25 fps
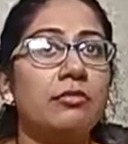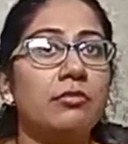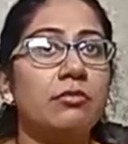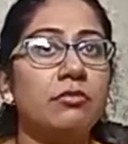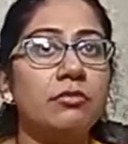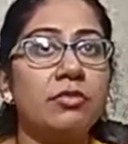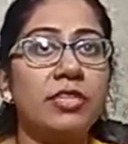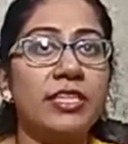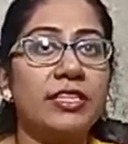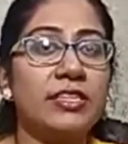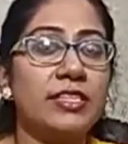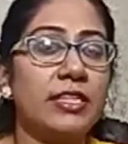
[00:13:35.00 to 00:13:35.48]

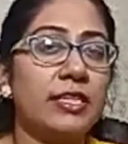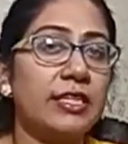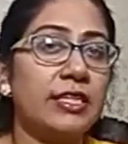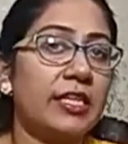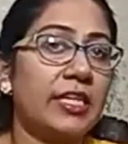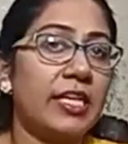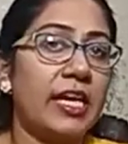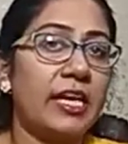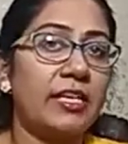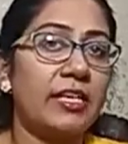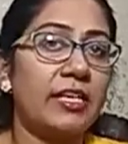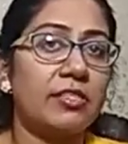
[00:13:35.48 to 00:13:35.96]

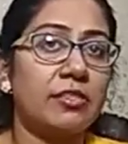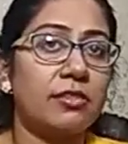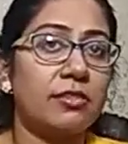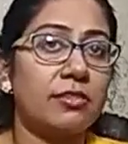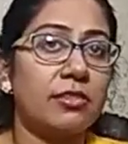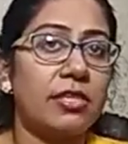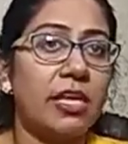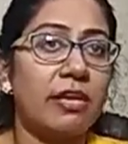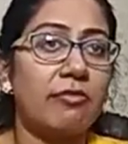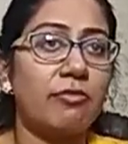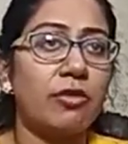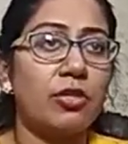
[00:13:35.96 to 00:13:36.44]
recently, as
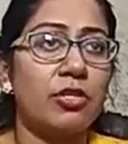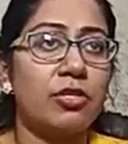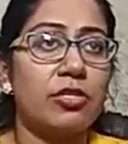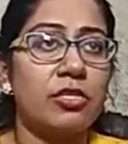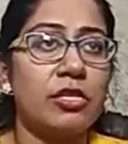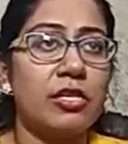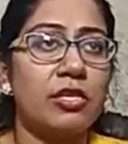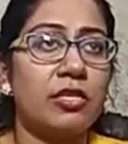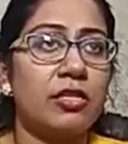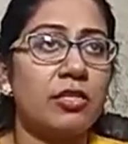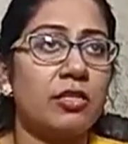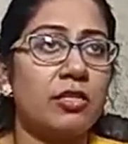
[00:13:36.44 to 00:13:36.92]
there was
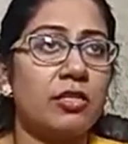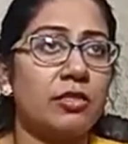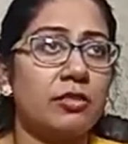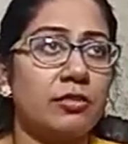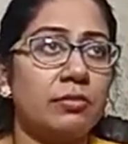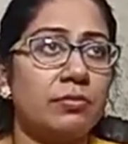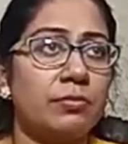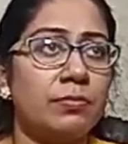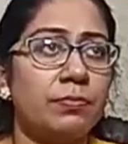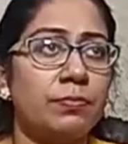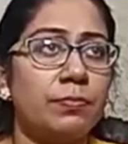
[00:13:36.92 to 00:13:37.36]
a